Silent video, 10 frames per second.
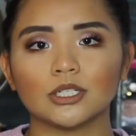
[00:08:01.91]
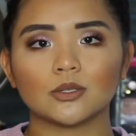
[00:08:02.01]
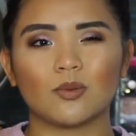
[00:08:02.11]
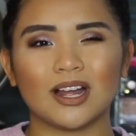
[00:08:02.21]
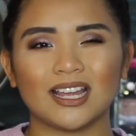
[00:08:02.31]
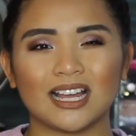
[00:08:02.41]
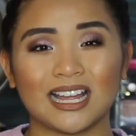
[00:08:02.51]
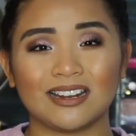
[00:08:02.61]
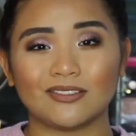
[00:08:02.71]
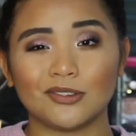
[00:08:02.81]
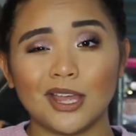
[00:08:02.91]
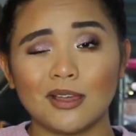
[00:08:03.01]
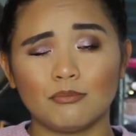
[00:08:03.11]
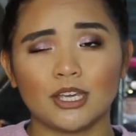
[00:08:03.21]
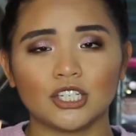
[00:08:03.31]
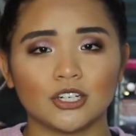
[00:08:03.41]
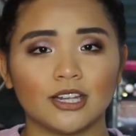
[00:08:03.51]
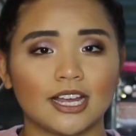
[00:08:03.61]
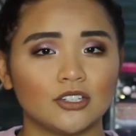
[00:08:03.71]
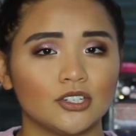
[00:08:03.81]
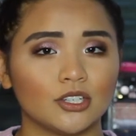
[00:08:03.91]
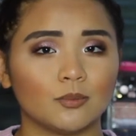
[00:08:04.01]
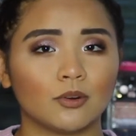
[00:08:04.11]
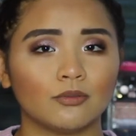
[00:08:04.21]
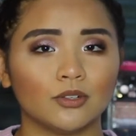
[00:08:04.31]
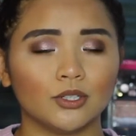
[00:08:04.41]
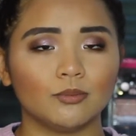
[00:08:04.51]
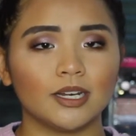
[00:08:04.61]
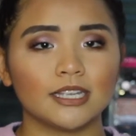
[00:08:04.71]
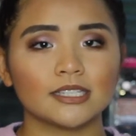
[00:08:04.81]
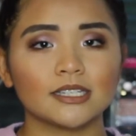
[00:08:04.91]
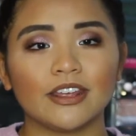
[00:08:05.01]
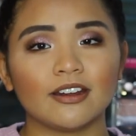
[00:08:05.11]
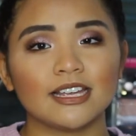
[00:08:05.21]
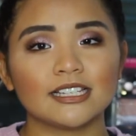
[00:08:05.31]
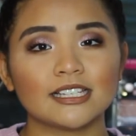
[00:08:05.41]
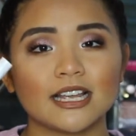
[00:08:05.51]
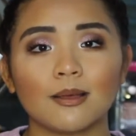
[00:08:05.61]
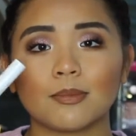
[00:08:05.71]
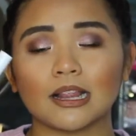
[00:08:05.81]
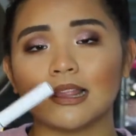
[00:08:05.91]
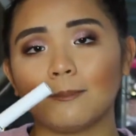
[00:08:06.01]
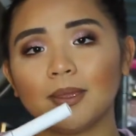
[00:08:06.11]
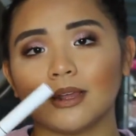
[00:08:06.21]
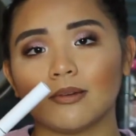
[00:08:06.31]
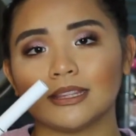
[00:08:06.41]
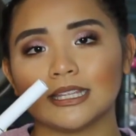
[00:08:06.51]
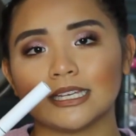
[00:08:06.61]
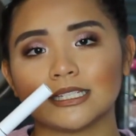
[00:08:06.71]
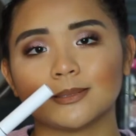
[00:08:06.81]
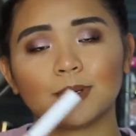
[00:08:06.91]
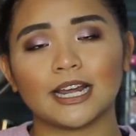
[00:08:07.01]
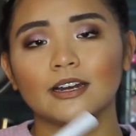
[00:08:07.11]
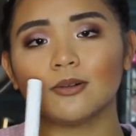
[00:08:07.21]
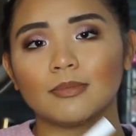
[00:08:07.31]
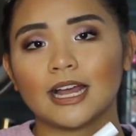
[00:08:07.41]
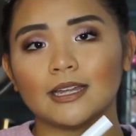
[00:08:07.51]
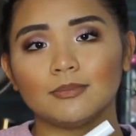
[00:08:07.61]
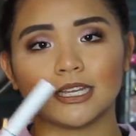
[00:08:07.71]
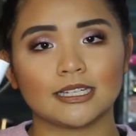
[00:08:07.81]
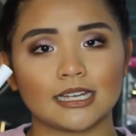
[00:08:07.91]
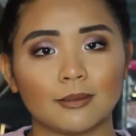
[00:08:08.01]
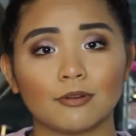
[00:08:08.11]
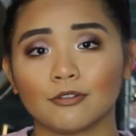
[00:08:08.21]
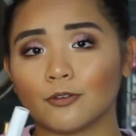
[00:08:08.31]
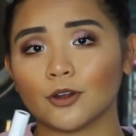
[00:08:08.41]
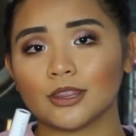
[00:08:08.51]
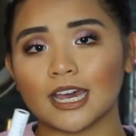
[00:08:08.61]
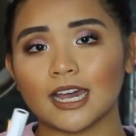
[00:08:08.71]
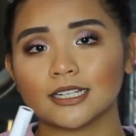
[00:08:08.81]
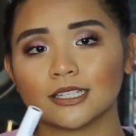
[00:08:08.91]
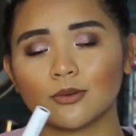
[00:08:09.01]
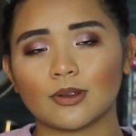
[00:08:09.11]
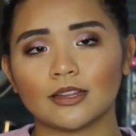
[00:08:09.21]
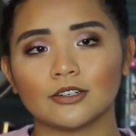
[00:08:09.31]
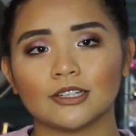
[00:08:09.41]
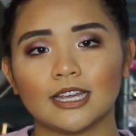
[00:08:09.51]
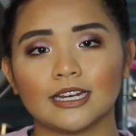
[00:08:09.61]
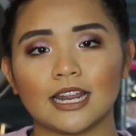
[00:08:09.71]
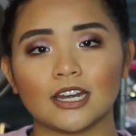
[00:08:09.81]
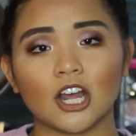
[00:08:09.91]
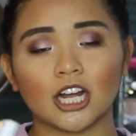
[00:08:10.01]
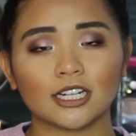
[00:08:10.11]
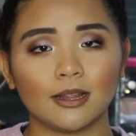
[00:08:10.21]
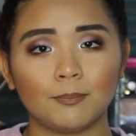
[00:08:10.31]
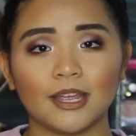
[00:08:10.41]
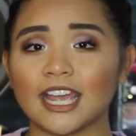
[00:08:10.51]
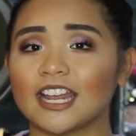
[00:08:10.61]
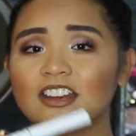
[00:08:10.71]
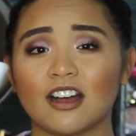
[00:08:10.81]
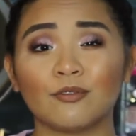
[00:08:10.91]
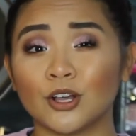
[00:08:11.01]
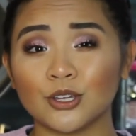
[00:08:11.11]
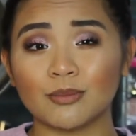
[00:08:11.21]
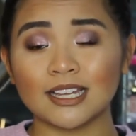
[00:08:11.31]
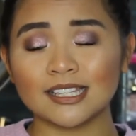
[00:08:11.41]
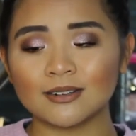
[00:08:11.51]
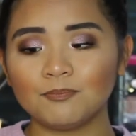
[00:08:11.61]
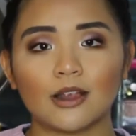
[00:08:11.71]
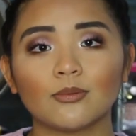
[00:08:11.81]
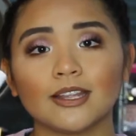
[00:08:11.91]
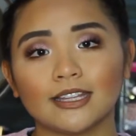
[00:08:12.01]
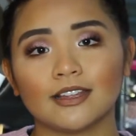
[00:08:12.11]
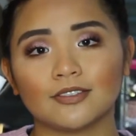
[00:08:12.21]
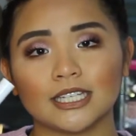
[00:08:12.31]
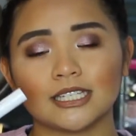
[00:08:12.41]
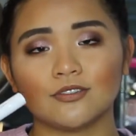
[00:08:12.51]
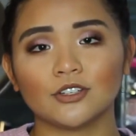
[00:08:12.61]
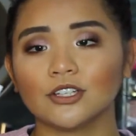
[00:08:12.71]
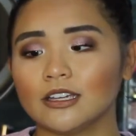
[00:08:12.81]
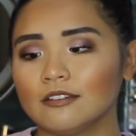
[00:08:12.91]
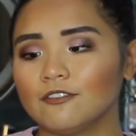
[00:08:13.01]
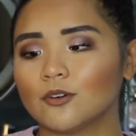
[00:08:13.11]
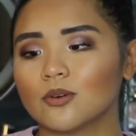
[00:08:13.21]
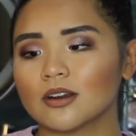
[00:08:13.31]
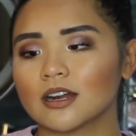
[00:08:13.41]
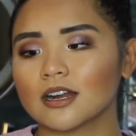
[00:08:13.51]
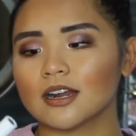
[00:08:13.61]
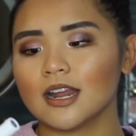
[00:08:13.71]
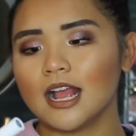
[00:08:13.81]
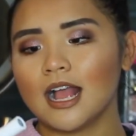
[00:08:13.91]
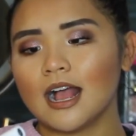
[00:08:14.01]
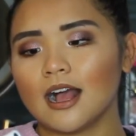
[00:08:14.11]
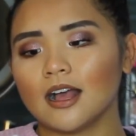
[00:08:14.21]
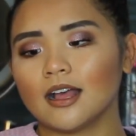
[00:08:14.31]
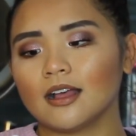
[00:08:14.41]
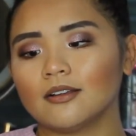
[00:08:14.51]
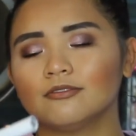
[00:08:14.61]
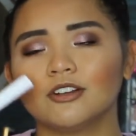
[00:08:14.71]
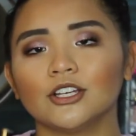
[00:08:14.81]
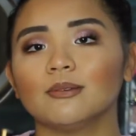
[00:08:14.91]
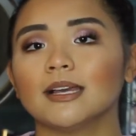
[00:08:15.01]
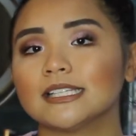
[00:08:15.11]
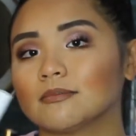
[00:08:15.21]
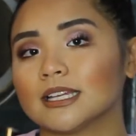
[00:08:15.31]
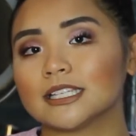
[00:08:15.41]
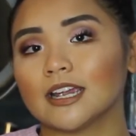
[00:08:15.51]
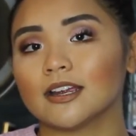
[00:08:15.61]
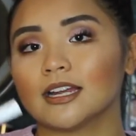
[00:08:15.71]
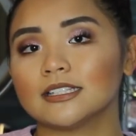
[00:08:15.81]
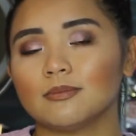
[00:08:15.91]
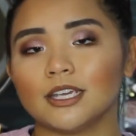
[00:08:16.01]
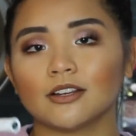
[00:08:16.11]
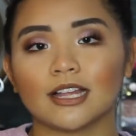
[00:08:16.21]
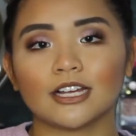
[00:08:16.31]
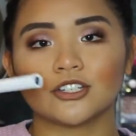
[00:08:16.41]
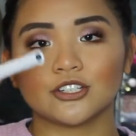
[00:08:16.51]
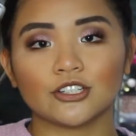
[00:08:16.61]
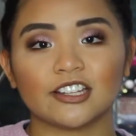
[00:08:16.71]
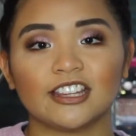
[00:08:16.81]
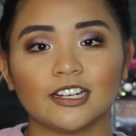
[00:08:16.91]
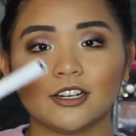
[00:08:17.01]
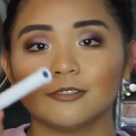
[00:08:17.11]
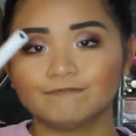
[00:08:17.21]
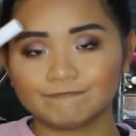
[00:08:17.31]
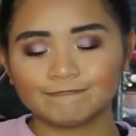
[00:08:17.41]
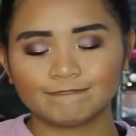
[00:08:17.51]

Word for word: which is why it kind of makes your lashes look more voluminous. There is some clumping with this but I don't mind because I prefer that rather than not clumping and not volumizing. I really love this. If you're looking for uh, volumizing mascara to make your lashes look thicker,